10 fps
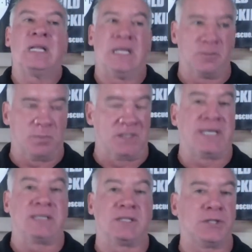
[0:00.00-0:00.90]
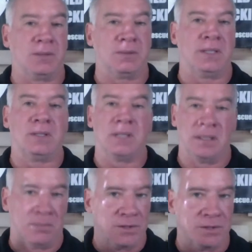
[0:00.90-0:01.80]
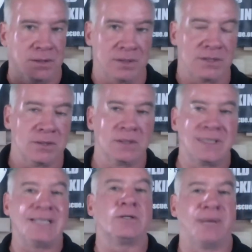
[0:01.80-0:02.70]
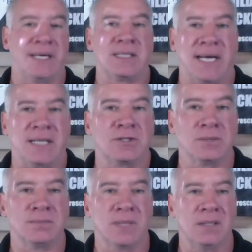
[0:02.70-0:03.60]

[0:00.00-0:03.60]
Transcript: Let's protect the children. And number two is take direct action.